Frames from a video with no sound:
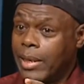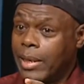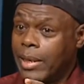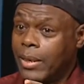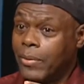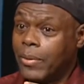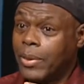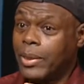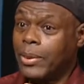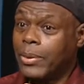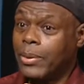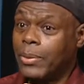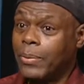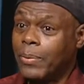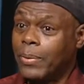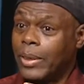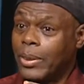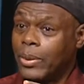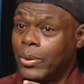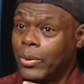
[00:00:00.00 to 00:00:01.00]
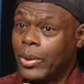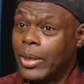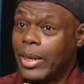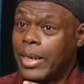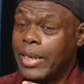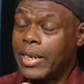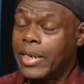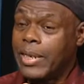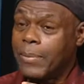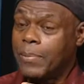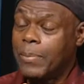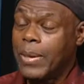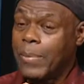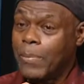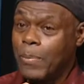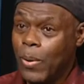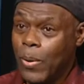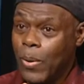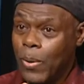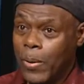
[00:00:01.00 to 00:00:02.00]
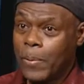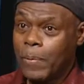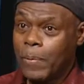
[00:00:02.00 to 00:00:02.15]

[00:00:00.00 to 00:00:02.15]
interest of the Sudanese people